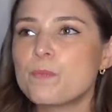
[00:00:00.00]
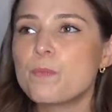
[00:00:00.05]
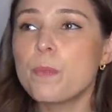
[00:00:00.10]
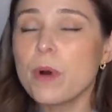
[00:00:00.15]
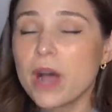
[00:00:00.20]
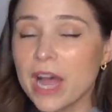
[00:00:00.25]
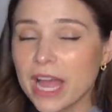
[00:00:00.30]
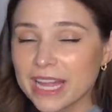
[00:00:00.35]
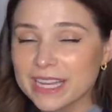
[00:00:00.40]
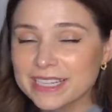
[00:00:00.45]

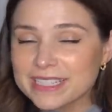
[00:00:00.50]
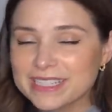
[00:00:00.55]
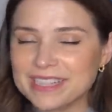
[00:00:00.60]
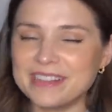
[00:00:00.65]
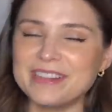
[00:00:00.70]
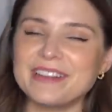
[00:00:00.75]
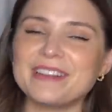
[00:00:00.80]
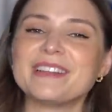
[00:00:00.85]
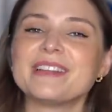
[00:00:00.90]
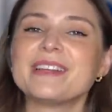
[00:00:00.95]
But
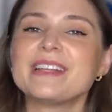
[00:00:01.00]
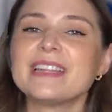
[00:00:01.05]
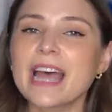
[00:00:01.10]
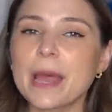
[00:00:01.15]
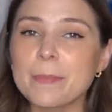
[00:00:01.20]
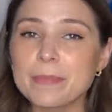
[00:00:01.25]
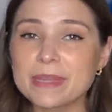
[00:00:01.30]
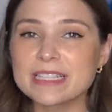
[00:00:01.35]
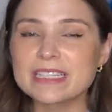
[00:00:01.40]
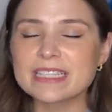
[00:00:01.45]

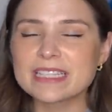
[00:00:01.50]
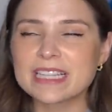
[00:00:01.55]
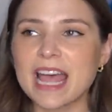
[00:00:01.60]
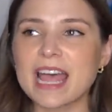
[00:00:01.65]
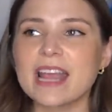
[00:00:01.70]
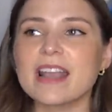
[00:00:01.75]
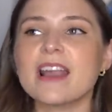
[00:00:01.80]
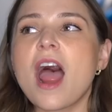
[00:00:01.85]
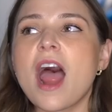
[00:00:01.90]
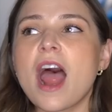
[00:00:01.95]
that being
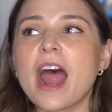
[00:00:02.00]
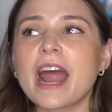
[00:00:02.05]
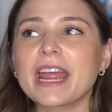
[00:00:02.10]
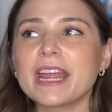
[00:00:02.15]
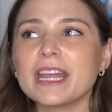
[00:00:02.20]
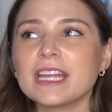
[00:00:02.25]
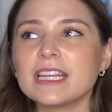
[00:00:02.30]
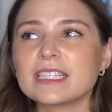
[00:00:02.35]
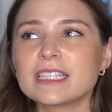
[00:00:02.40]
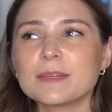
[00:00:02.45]
said,
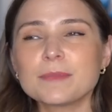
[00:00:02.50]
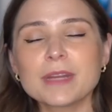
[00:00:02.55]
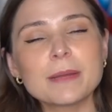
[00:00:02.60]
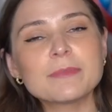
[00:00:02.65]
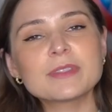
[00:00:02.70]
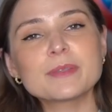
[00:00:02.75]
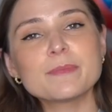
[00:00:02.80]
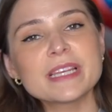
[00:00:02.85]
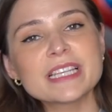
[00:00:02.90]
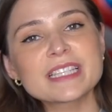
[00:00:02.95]
I
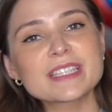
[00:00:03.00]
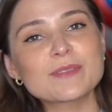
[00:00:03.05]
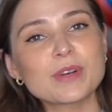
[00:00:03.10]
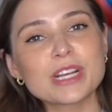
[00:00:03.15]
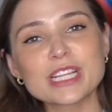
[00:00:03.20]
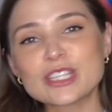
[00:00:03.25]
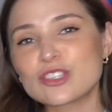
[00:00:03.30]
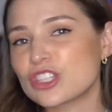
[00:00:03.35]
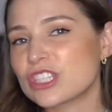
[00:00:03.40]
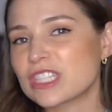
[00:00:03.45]
sometimes miss
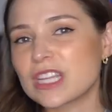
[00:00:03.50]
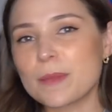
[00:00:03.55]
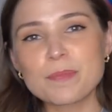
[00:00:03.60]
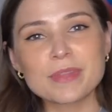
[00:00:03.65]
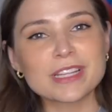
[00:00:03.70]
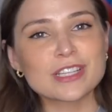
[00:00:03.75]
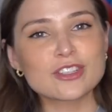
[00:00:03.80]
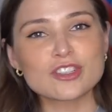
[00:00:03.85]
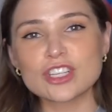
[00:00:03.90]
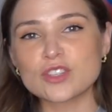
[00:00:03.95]
when it's just
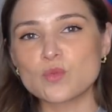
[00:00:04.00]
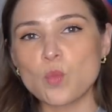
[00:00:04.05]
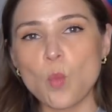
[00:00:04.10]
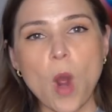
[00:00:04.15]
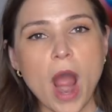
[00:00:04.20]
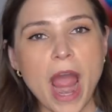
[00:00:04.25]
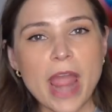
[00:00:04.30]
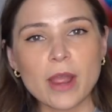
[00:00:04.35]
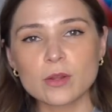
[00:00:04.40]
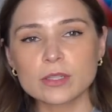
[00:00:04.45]
something's just
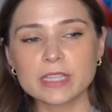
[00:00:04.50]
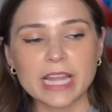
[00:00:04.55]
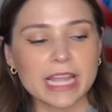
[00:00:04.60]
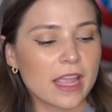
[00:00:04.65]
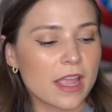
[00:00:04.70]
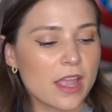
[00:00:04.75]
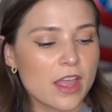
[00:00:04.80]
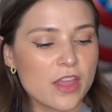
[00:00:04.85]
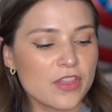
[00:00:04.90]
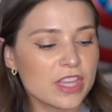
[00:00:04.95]
wild. Like,
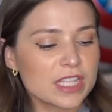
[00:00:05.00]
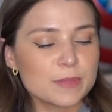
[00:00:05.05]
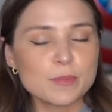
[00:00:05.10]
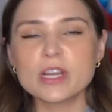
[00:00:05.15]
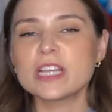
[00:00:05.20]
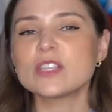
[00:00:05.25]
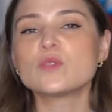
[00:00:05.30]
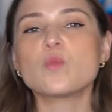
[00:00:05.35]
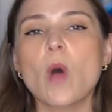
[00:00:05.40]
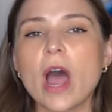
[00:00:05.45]
this
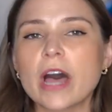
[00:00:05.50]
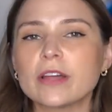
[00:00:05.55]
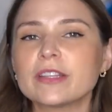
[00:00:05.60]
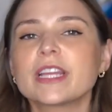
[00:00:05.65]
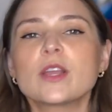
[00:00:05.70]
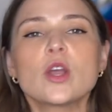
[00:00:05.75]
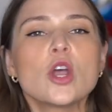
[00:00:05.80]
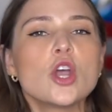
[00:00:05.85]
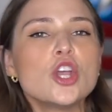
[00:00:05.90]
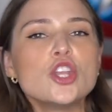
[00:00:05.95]
book is wild.
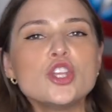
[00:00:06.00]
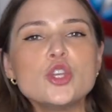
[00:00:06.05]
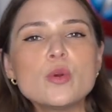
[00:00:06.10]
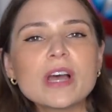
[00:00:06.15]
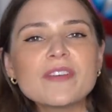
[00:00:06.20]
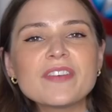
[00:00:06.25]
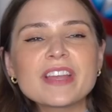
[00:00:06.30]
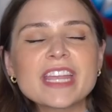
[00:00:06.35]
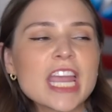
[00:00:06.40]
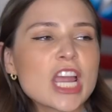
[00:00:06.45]
Like, you
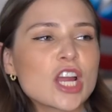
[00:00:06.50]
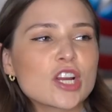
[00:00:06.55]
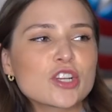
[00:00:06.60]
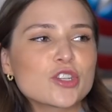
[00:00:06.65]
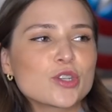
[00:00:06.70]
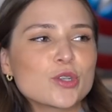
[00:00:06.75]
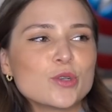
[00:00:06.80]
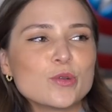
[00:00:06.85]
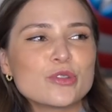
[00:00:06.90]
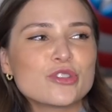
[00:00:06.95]
have a
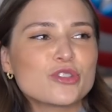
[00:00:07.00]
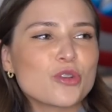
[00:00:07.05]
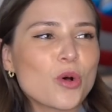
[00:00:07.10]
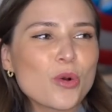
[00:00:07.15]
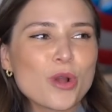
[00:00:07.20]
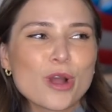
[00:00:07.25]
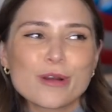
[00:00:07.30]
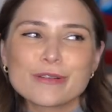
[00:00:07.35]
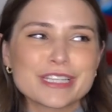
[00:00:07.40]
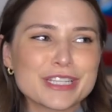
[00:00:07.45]
character whose soul
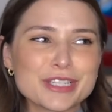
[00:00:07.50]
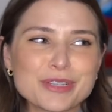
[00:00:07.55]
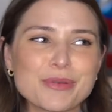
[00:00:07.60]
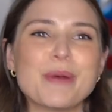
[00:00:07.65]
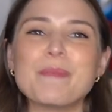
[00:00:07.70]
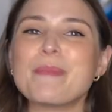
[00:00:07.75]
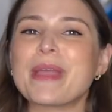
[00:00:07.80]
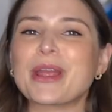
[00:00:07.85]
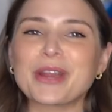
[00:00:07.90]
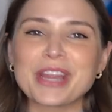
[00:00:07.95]
goes into
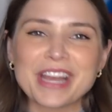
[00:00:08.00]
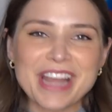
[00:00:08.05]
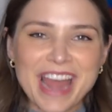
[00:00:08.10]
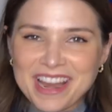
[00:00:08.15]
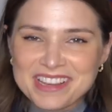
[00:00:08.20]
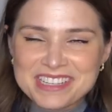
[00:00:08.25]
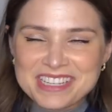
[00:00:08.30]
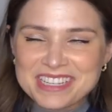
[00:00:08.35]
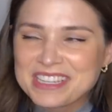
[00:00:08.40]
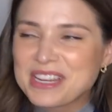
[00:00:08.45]
a
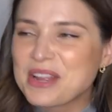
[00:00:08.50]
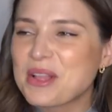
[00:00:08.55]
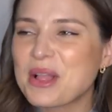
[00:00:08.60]
marionette.